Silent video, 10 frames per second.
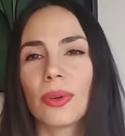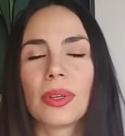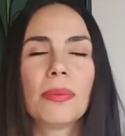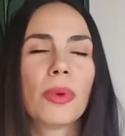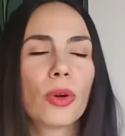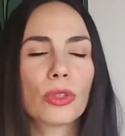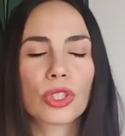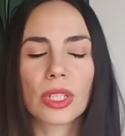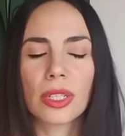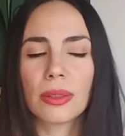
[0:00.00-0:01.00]

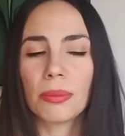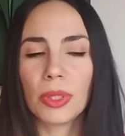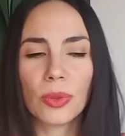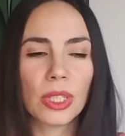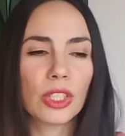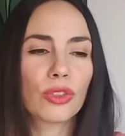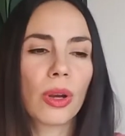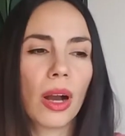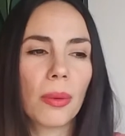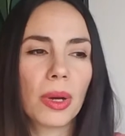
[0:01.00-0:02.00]
emotion, beauty,
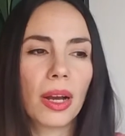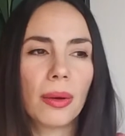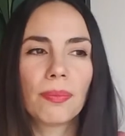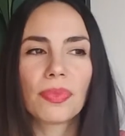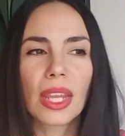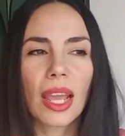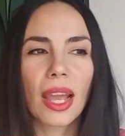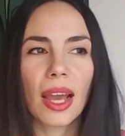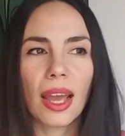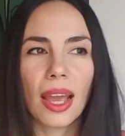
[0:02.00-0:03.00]
drama,
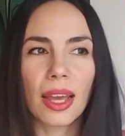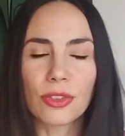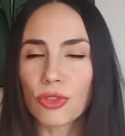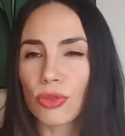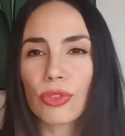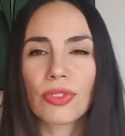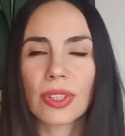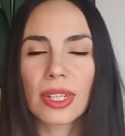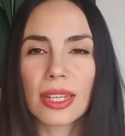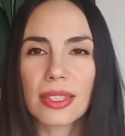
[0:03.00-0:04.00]
and
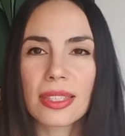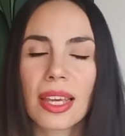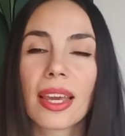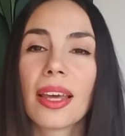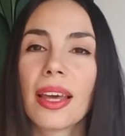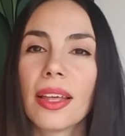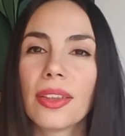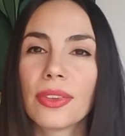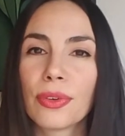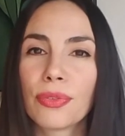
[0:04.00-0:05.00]
truthfulness.
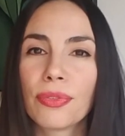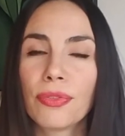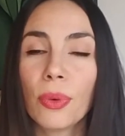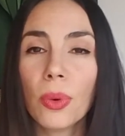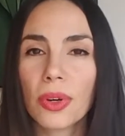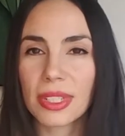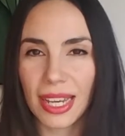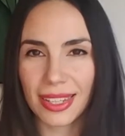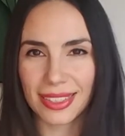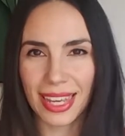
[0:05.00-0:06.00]
The 4
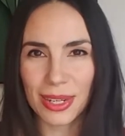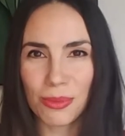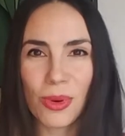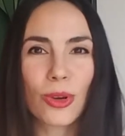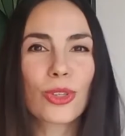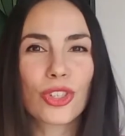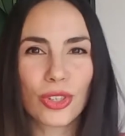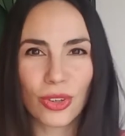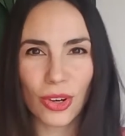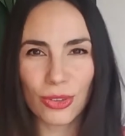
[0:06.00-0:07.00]
takes that
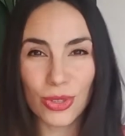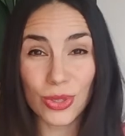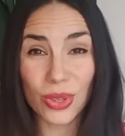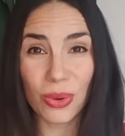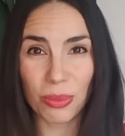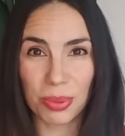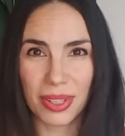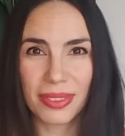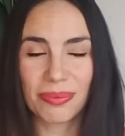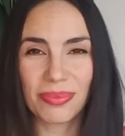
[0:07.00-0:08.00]
emotional soup
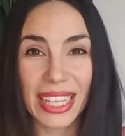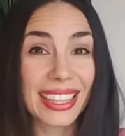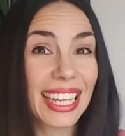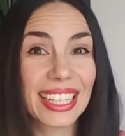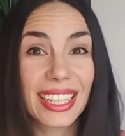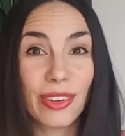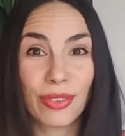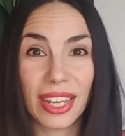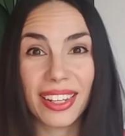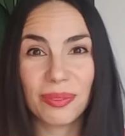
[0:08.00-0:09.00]
that they live
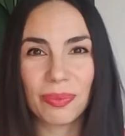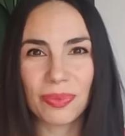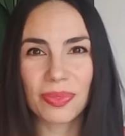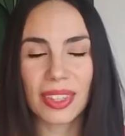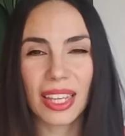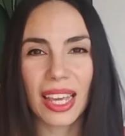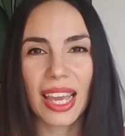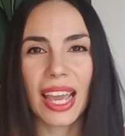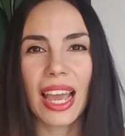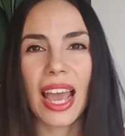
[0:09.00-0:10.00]
in
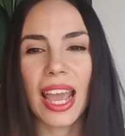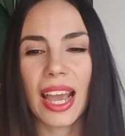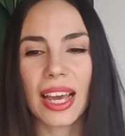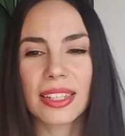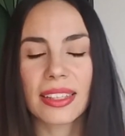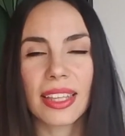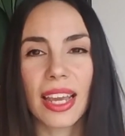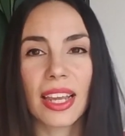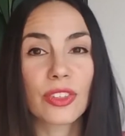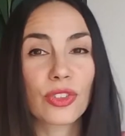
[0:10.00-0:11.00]
and they